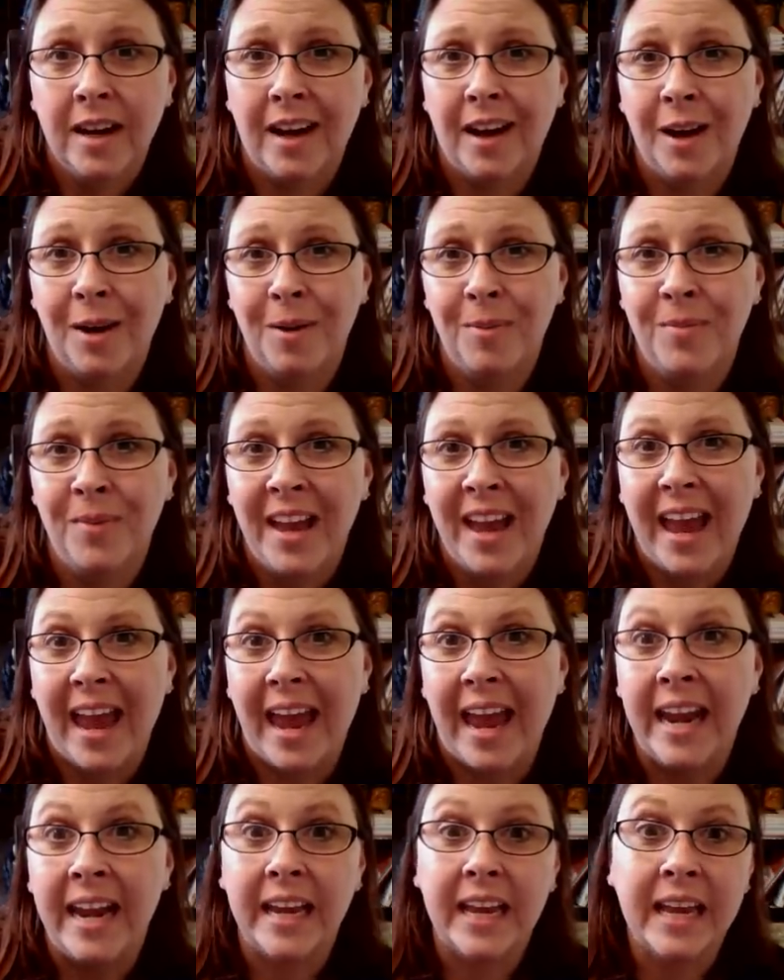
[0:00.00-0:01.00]
And
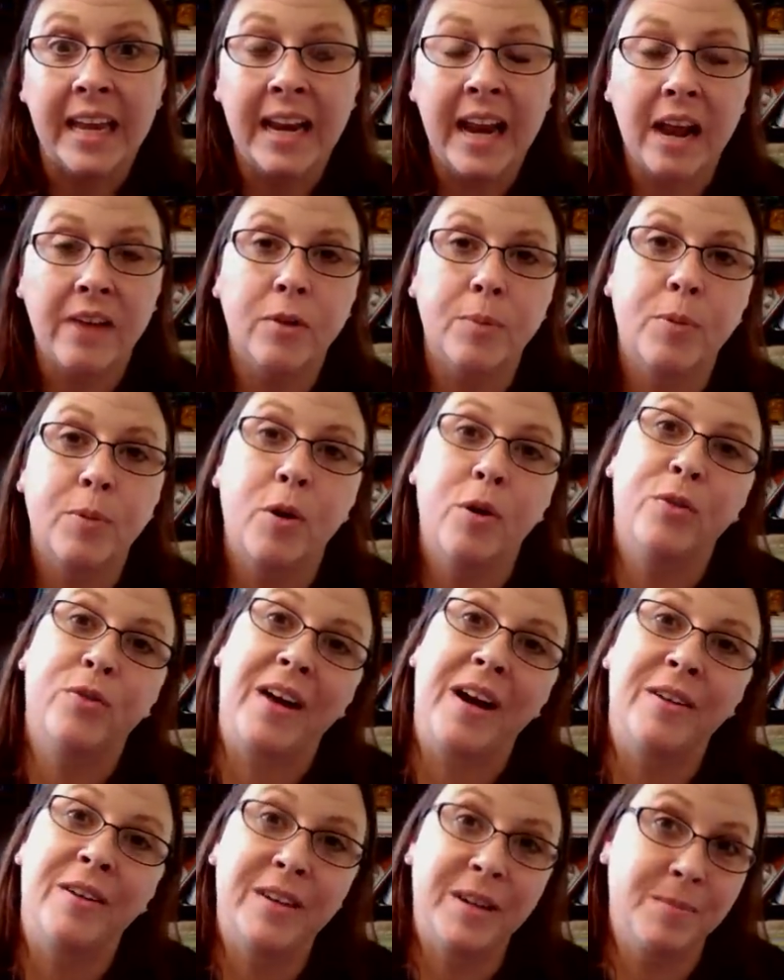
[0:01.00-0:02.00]
it can have a
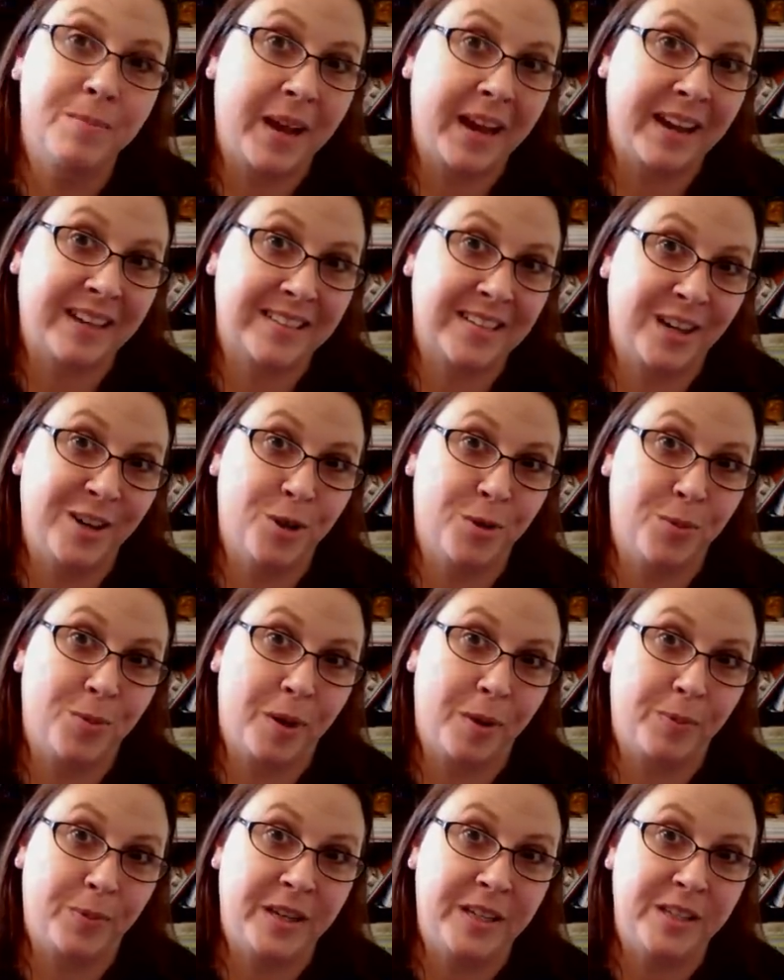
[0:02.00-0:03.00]
profound impact on your
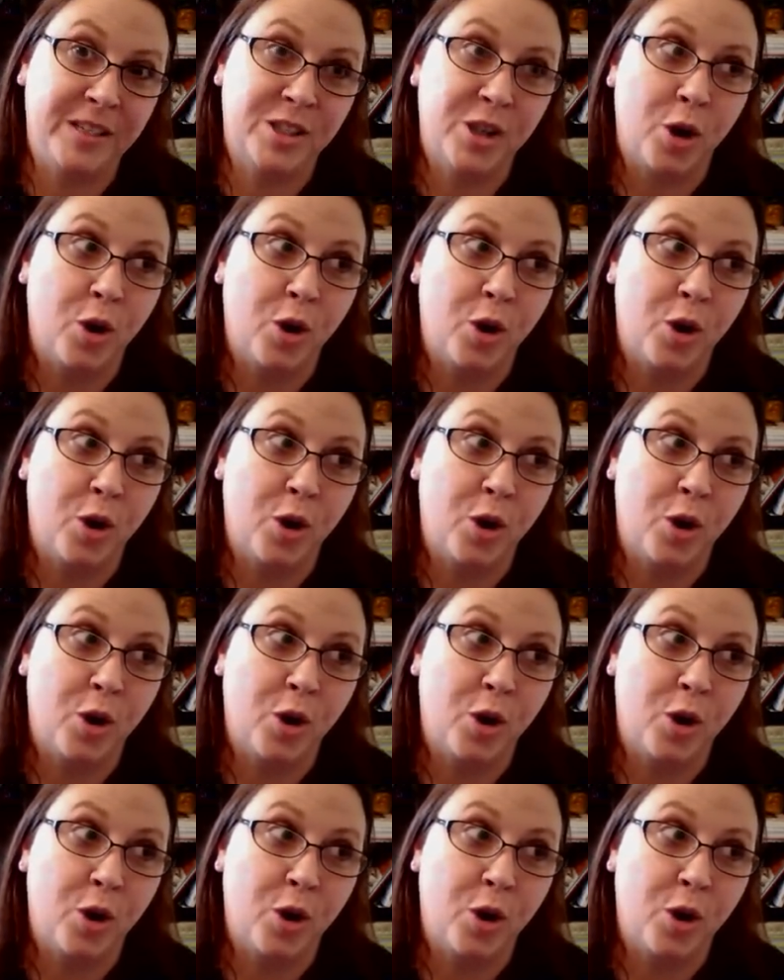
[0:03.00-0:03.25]
puppy's